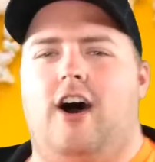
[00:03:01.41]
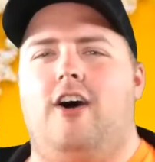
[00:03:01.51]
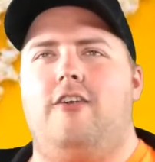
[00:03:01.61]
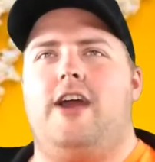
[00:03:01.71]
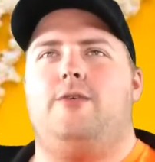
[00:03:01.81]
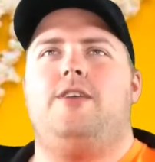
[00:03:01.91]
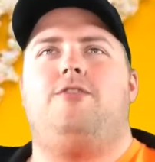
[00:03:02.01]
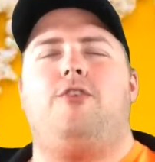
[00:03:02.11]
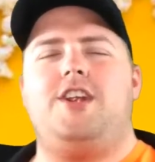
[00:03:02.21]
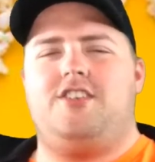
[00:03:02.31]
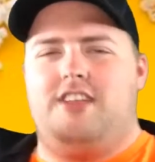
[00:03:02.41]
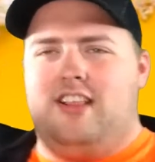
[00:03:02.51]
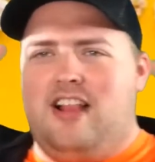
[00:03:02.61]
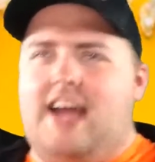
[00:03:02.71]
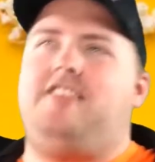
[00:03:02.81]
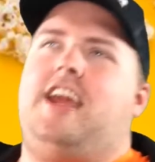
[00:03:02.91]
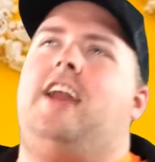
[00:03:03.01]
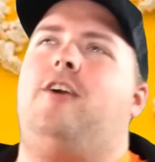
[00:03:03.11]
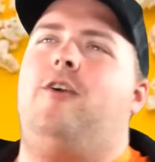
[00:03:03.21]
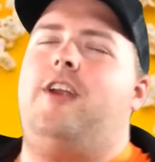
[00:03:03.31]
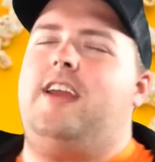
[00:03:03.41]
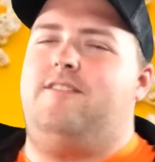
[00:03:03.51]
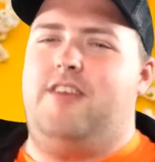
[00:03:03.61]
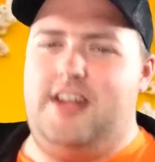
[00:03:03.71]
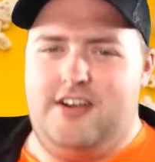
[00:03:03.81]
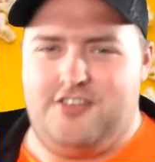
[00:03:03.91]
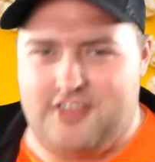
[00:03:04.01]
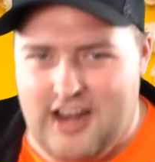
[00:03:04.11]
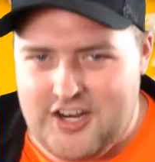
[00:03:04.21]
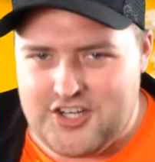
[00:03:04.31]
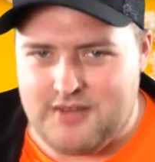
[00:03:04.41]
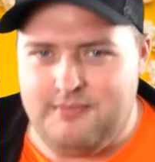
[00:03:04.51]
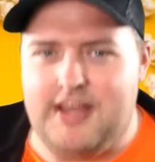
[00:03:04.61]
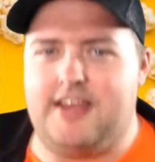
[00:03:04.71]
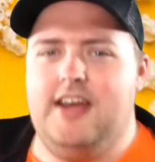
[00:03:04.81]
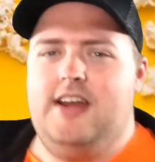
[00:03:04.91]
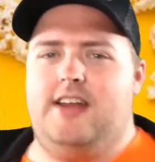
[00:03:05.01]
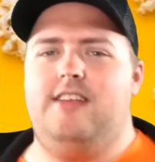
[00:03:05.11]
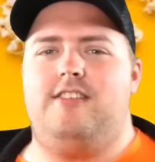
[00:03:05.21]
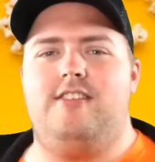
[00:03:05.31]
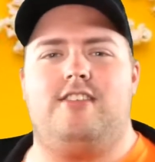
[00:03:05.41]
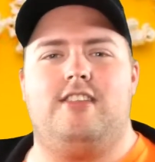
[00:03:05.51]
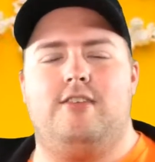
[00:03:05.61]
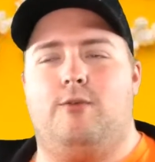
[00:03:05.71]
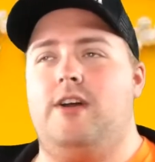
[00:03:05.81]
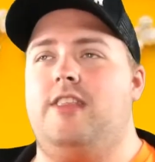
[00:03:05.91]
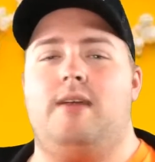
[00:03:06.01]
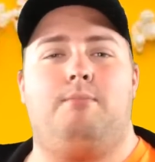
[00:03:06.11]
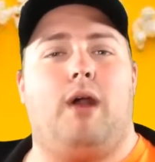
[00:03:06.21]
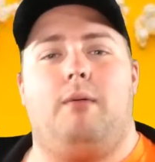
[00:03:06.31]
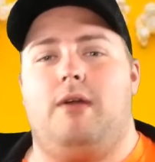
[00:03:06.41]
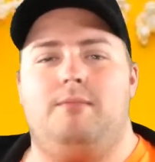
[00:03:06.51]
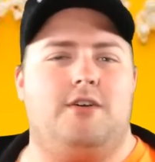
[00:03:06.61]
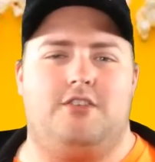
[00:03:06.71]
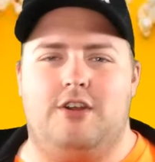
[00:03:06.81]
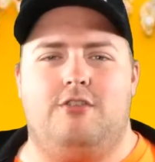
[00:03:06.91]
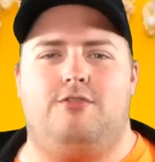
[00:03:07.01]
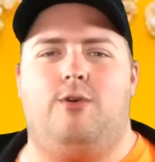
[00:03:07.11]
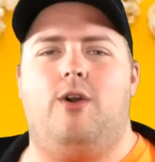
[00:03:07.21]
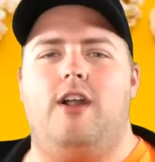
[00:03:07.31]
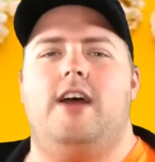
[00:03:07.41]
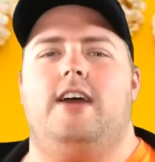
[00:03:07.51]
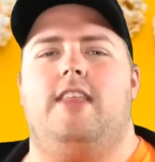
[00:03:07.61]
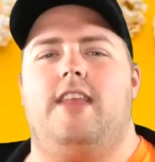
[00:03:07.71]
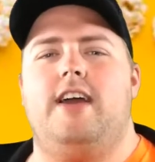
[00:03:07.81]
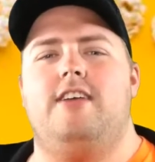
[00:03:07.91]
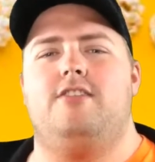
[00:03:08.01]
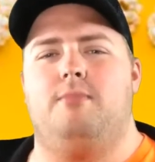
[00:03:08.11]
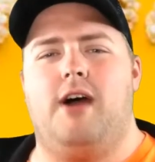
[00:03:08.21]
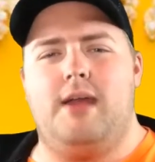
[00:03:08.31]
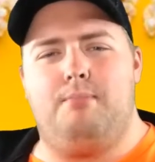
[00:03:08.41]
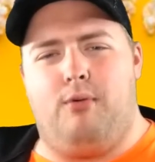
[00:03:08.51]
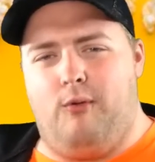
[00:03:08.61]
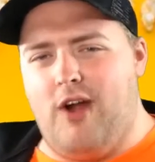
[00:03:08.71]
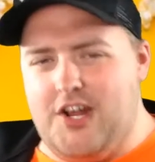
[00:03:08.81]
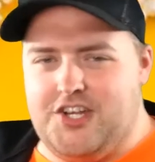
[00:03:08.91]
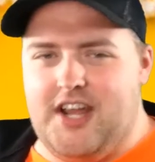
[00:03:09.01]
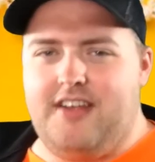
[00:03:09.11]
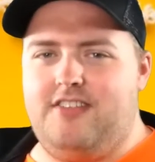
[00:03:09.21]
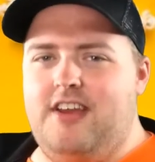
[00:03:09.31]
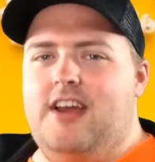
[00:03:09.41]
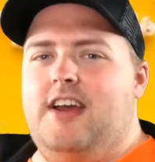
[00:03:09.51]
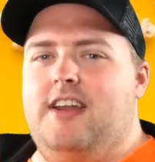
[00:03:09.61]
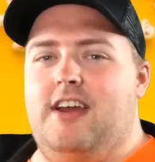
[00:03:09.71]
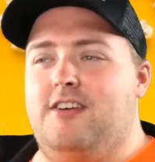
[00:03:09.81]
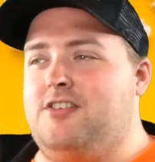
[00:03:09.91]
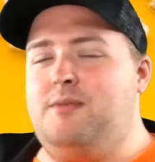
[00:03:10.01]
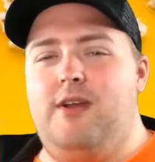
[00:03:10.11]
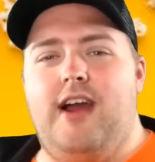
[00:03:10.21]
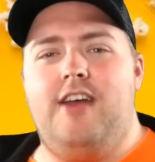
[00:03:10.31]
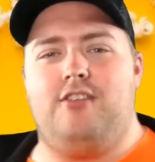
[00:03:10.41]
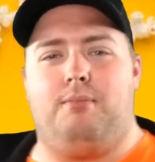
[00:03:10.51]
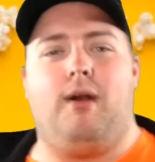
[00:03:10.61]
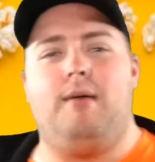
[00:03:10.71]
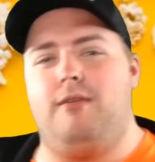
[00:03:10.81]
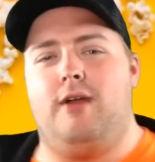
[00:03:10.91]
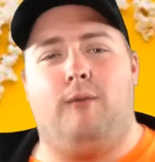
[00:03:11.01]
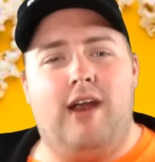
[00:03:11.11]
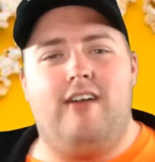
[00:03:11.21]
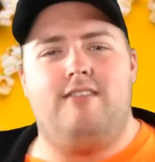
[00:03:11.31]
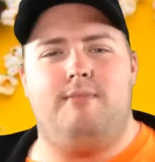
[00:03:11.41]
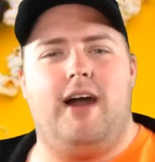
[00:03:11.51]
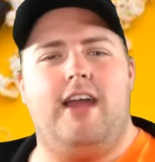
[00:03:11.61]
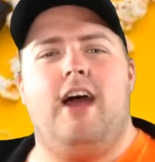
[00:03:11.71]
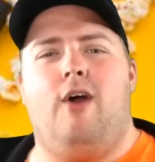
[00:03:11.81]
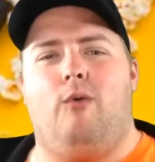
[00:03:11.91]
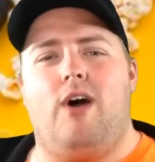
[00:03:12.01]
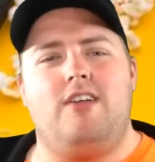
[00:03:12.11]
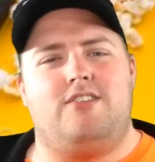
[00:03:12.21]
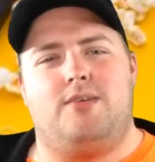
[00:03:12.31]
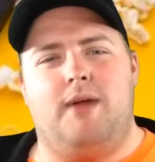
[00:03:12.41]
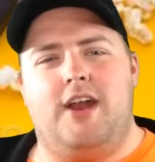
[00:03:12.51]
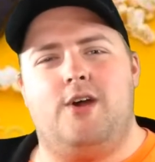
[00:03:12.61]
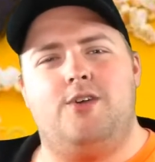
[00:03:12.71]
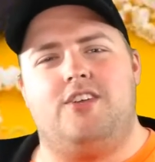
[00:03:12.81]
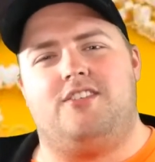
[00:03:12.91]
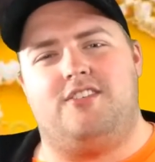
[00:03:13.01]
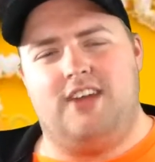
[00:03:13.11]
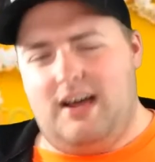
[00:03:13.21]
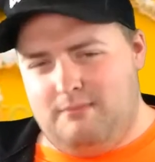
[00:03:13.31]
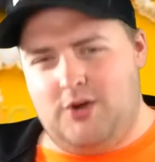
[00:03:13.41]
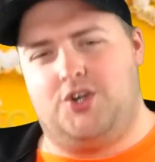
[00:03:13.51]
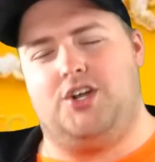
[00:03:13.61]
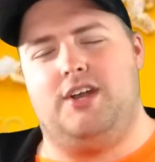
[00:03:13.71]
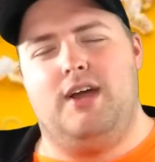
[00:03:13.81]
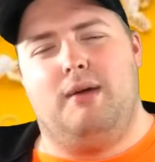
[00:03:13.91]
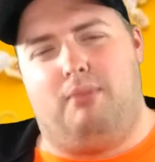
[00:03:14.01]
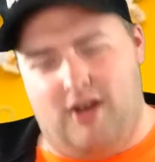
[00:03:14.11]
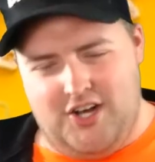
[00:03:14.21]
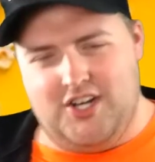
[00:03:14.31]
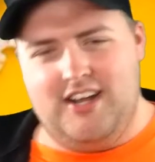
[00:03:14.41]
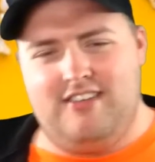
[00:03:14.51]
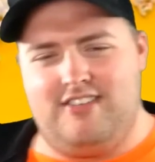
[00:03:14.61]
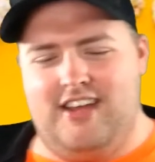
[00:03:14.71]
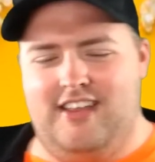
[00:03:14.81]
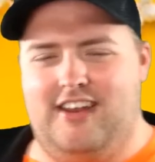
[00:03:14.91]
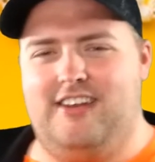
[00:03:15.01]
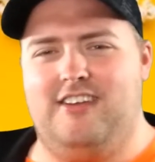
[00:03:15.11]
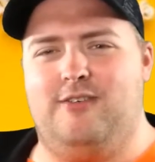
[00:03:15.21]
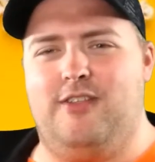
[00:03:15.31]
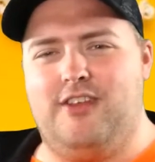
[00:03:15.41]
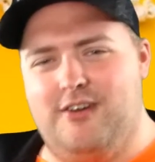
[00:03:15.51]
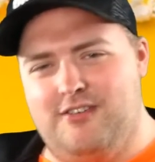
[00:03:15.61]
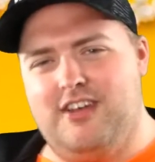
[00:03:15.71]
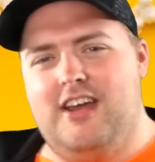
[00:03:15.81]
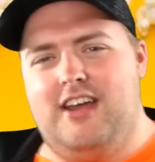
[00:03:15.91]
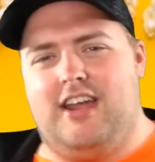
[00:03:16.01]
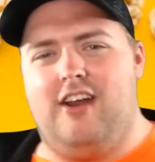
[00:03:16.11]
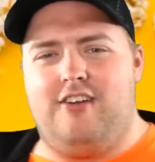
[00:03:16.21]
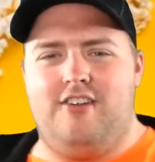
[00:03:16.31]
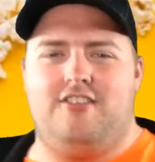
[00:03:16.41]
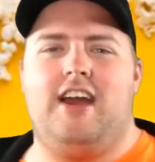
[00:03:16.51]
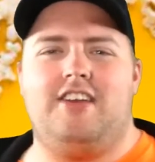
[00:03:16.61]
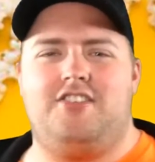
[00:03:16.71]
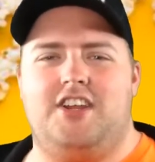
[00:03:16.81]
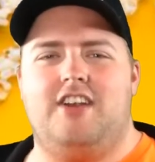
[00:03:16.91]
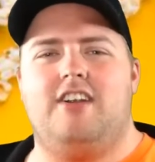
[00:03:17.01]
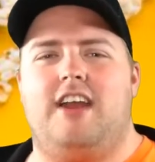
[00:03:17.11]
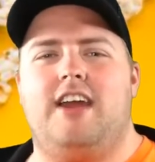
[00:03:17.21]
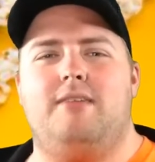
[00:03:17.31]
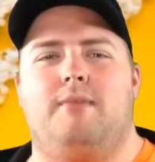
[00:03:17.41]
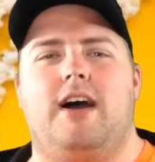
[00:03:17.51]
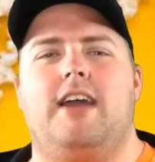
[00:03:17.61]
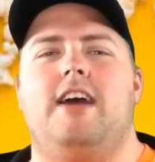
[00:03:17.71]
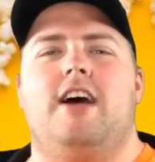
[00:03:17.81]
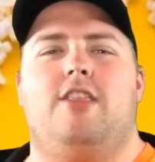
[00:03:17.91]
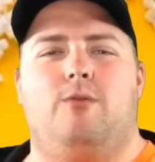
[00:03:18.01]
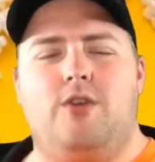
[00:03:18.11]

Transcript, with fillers: Alright, we have reached the last category of videos that I shall make, and this is the one that I'm probably most known for, and that is my projects. Now, some of you guys are probably aware of my Rotten Tomatoes stop motion projects that I did with those characters last year, and my The